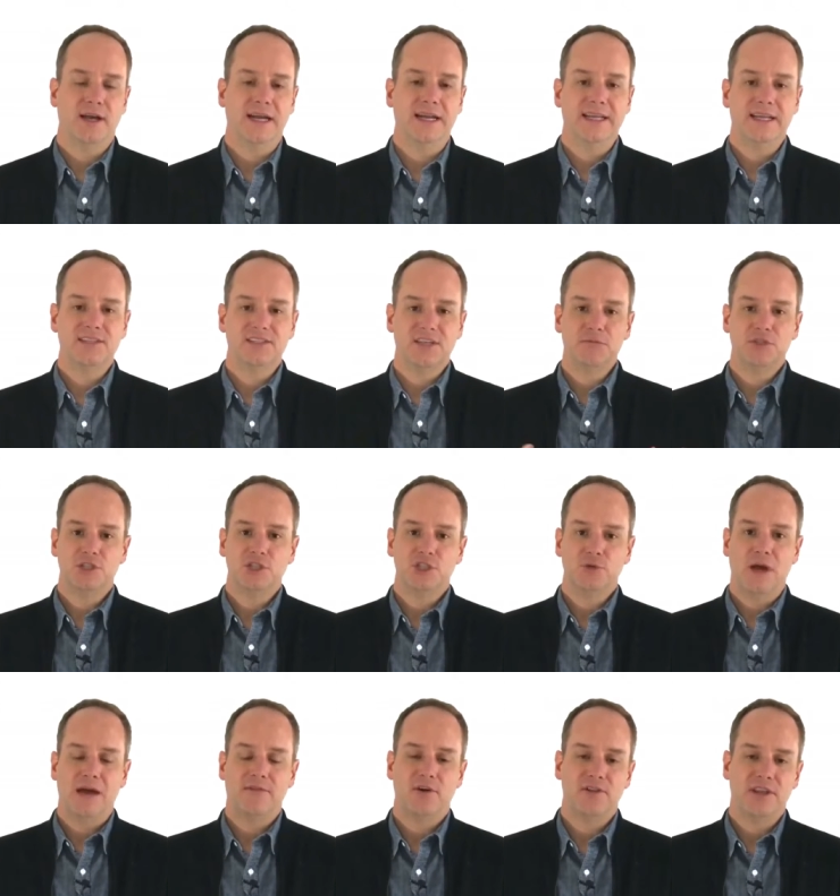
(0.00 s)
any exemptions you
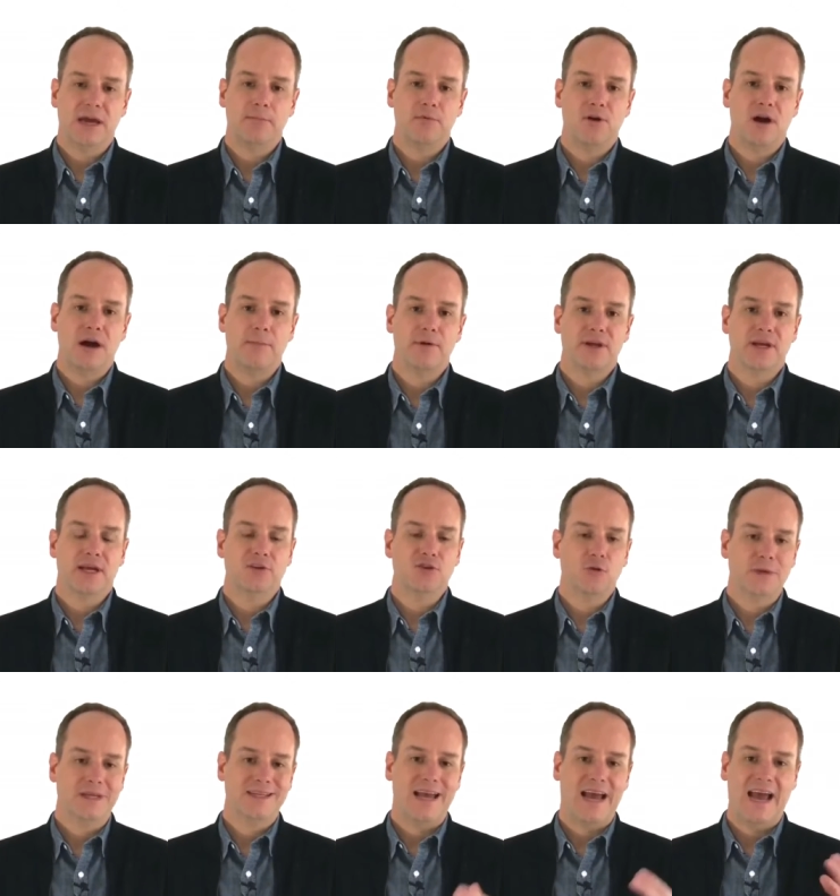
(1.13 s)
have on that property and you'll
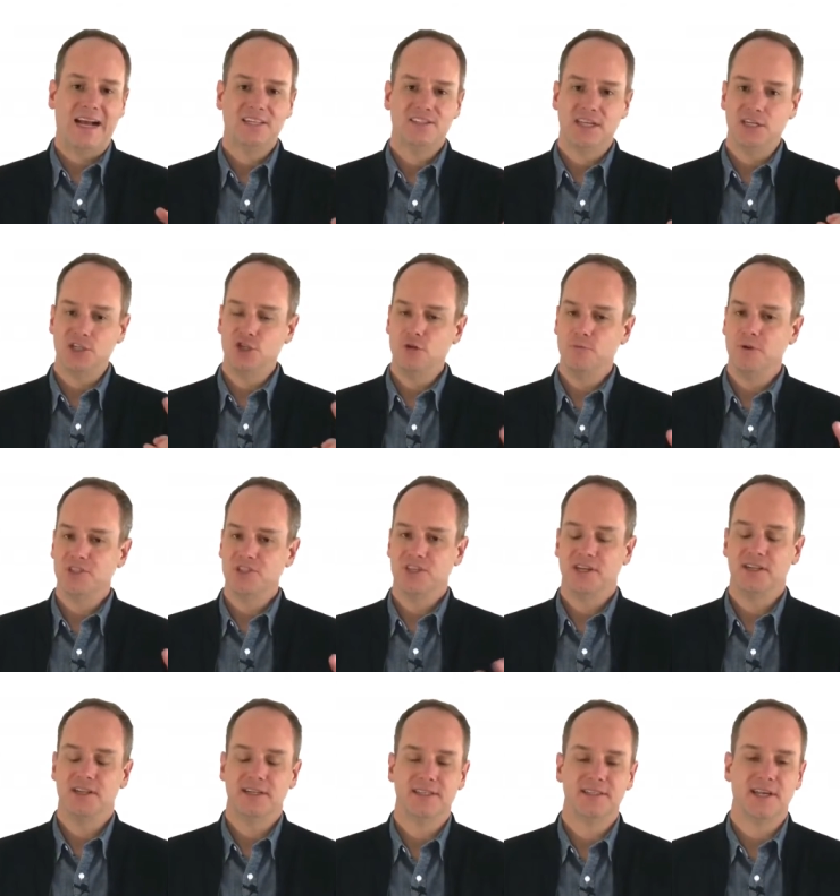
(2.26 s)
be taxed at 2%
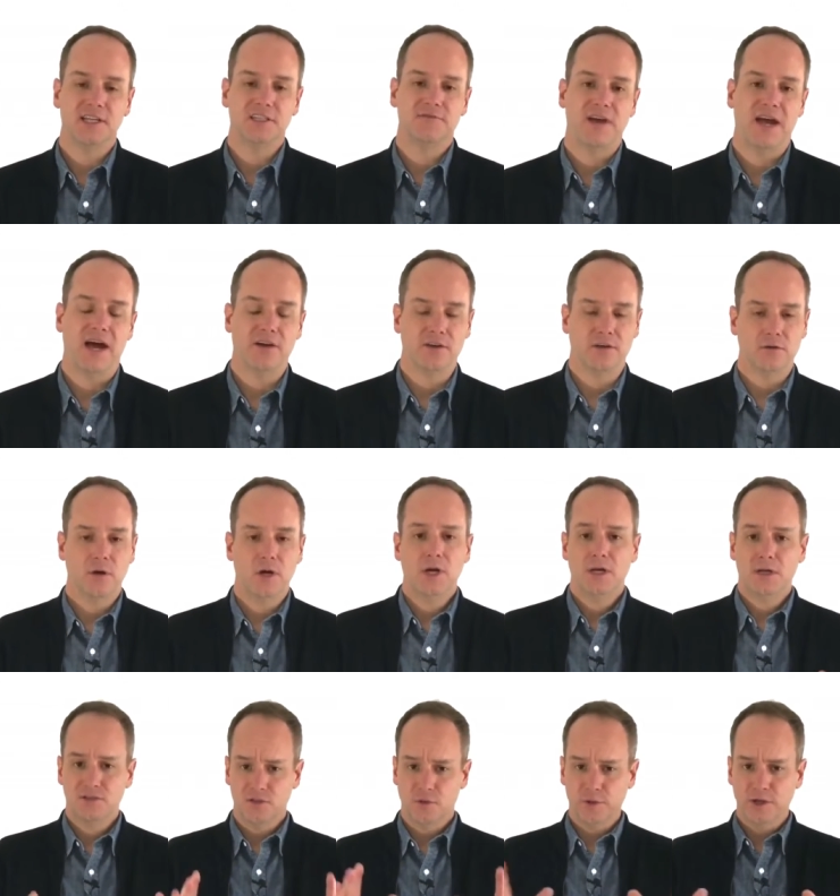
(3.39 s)
of the assessed value.
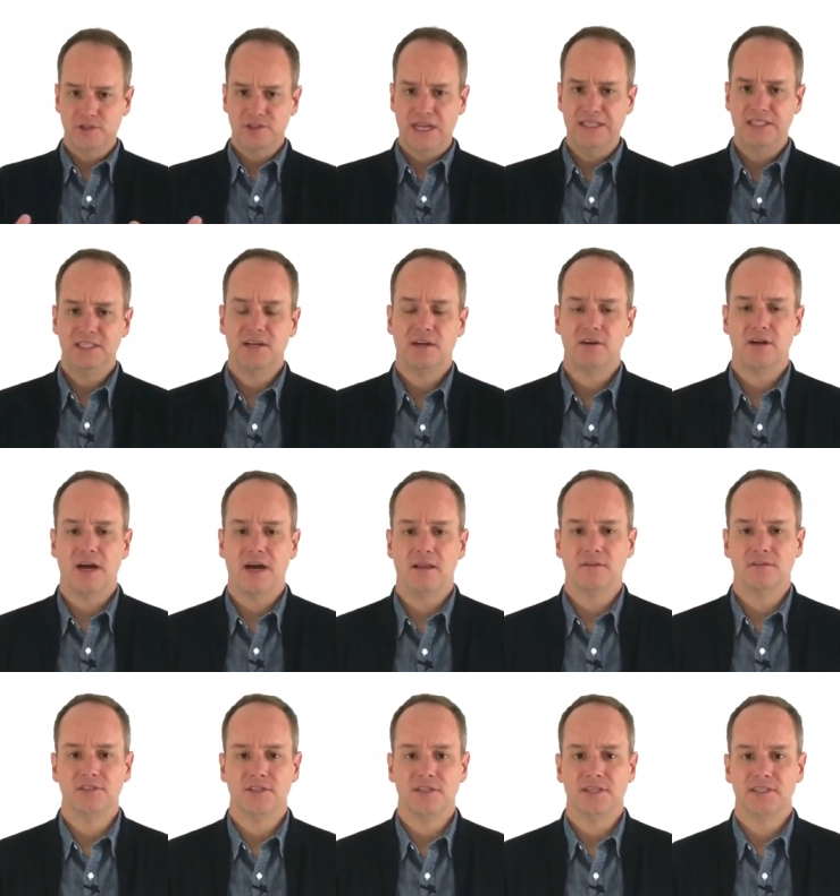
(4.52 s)
So we use
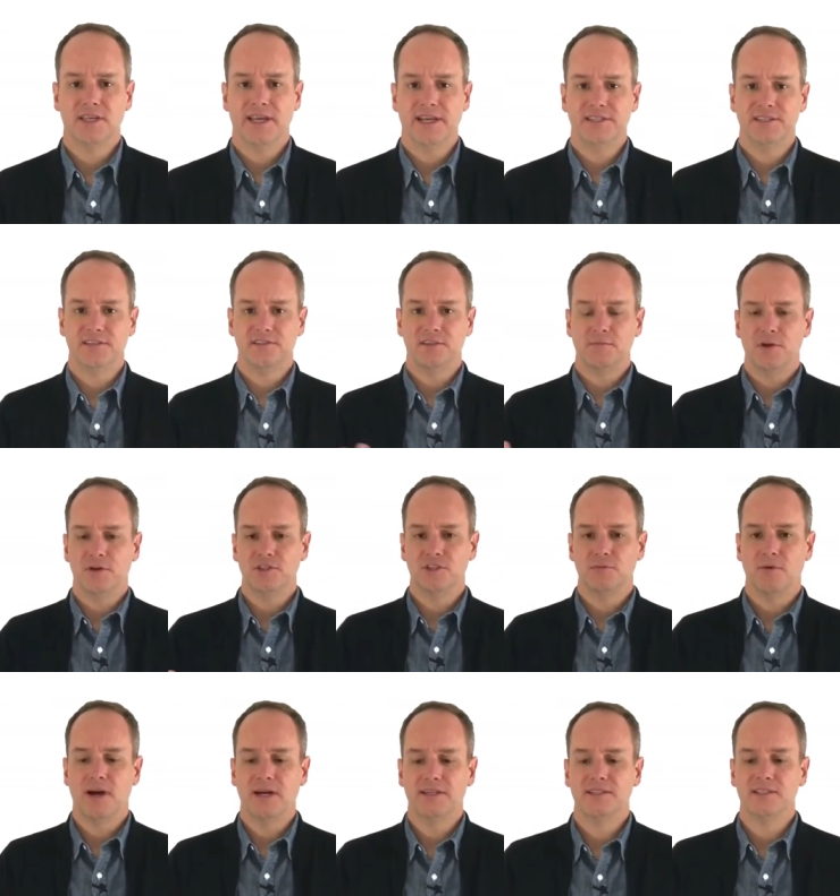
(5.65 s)
$1,800 in this case since the purchase
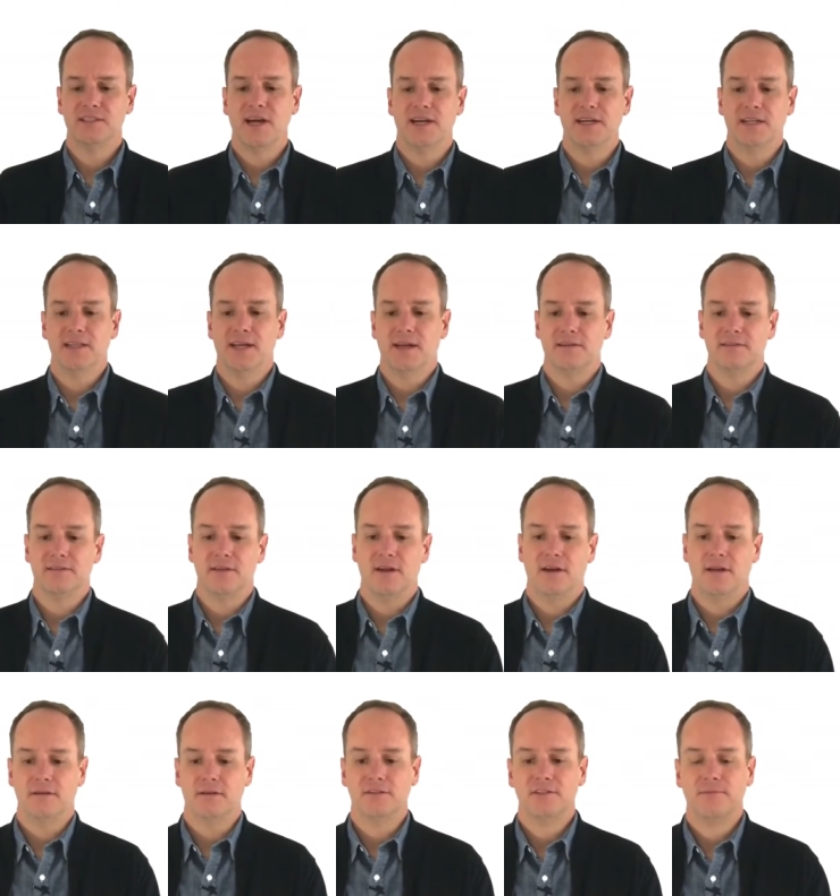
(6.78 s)
price is
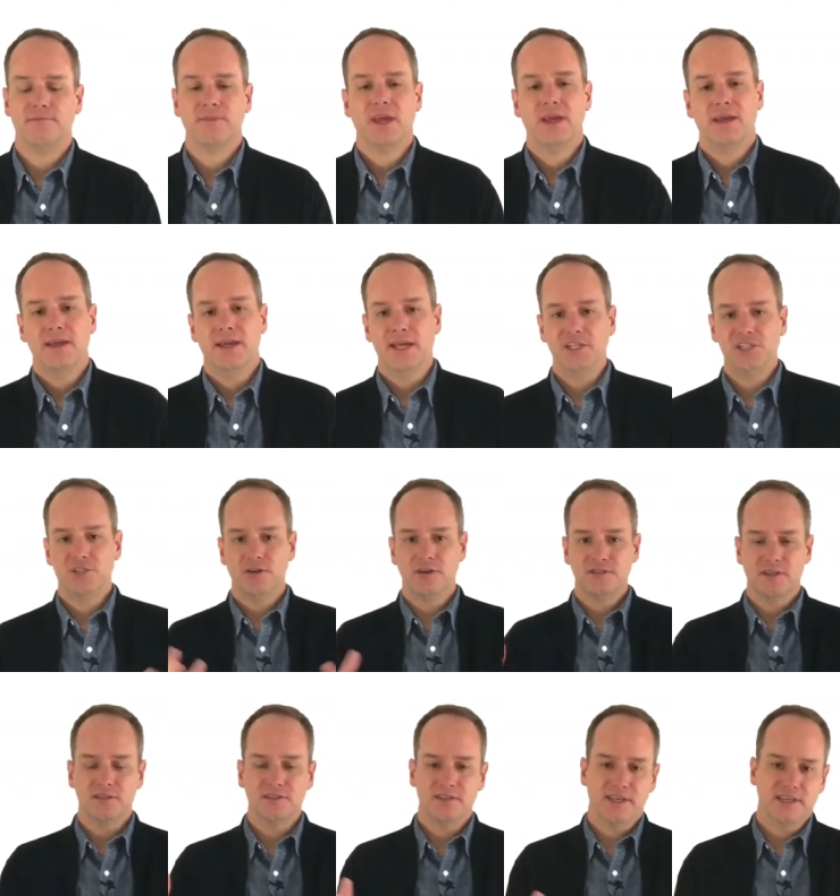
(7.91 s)
$90,000. Insurance,
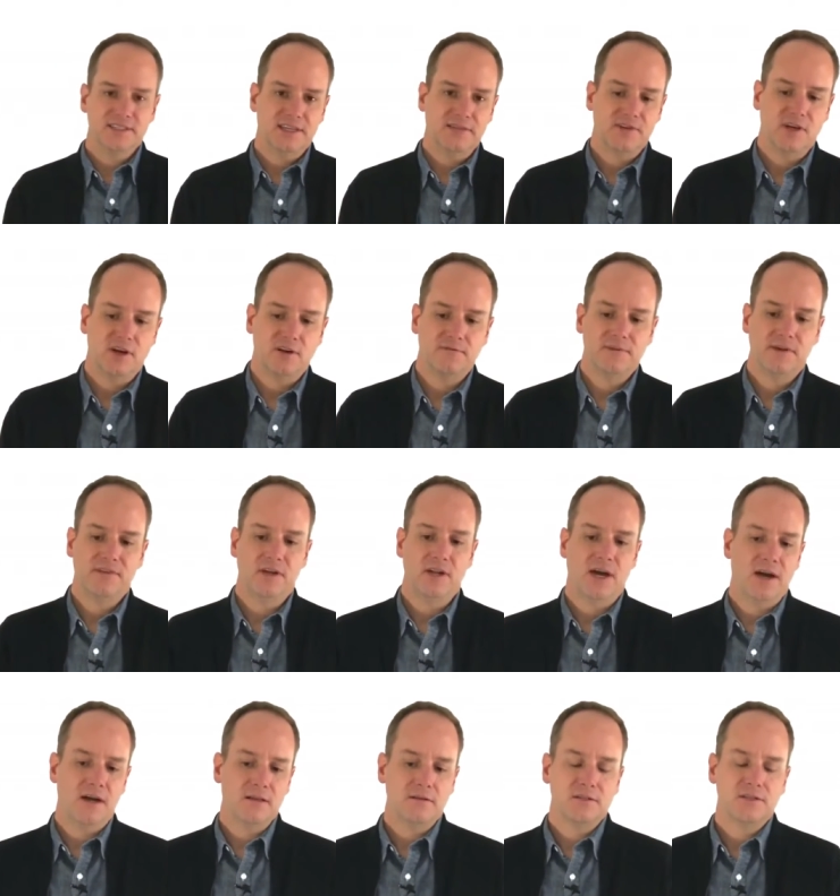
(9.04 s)
let's say
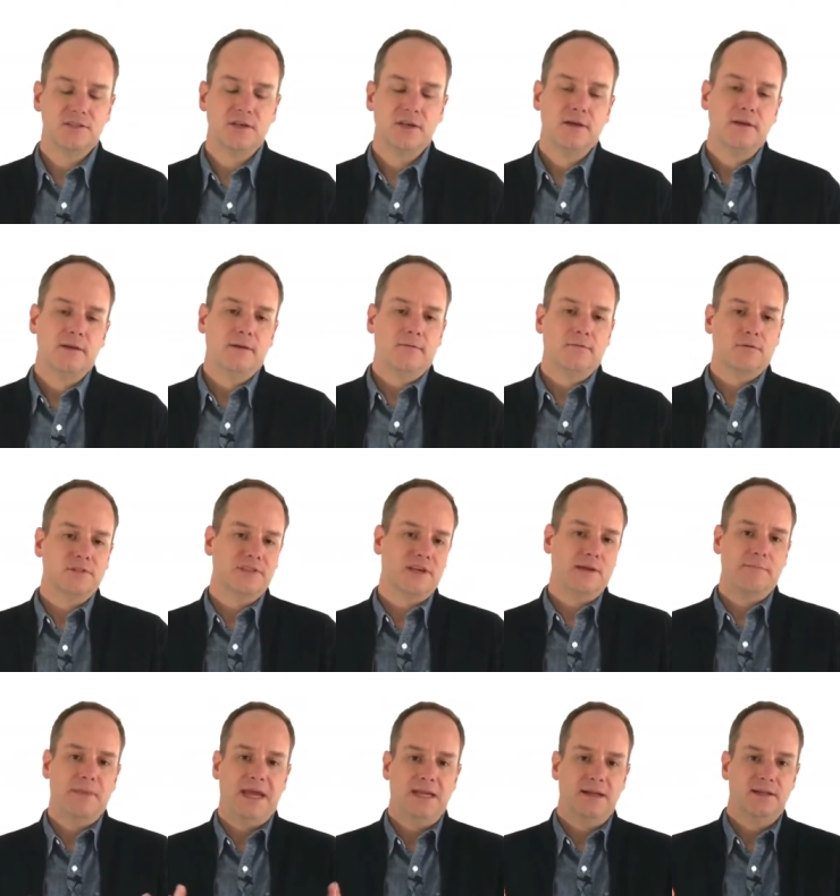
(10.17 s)
$750. We'll say
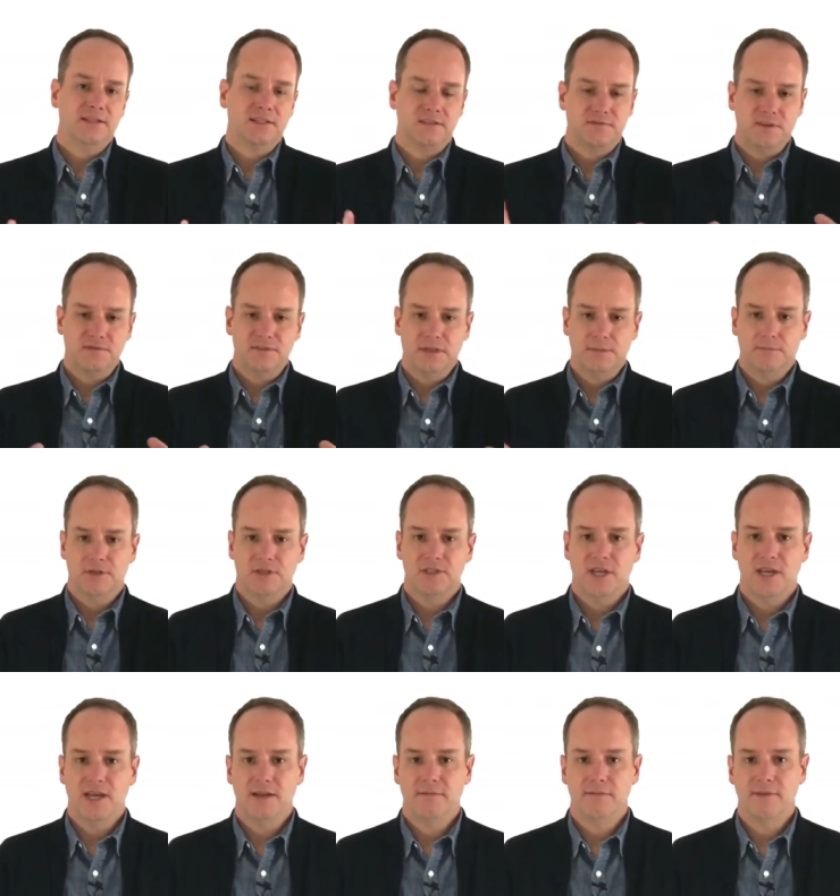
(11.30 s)
maintenance is 15%.
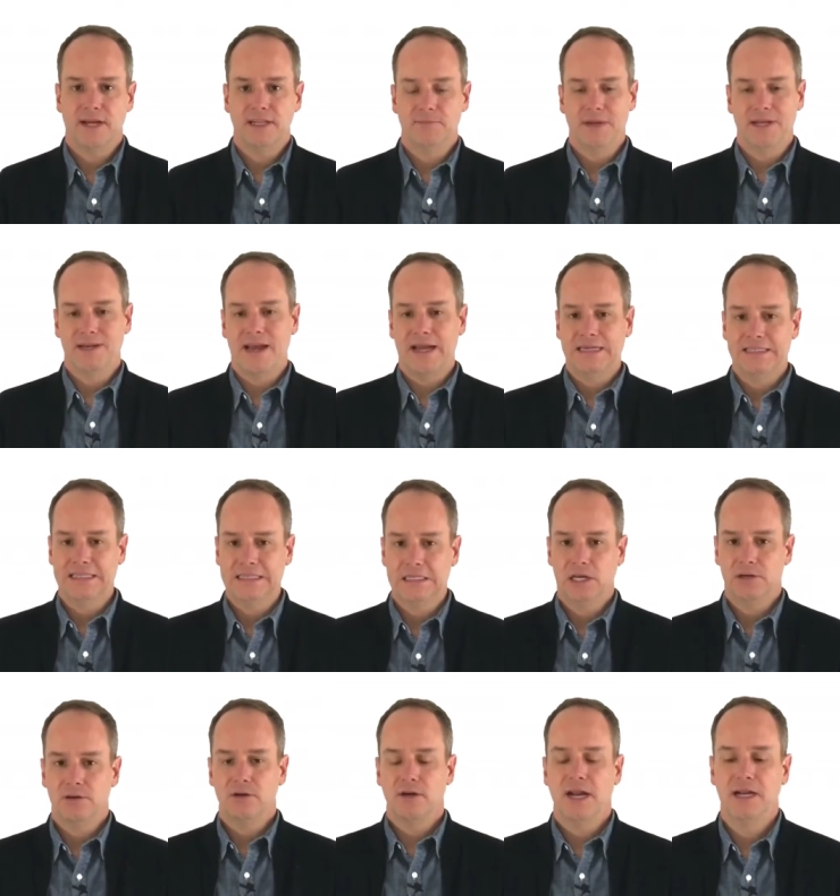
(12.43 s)
That would be
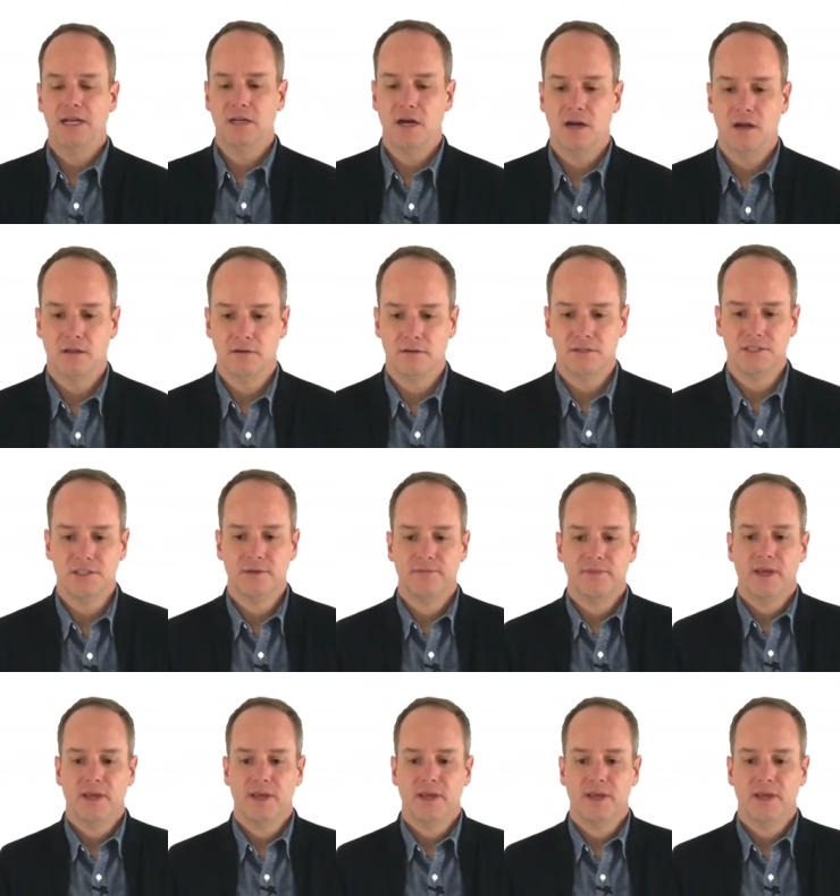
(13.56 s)
$1,980.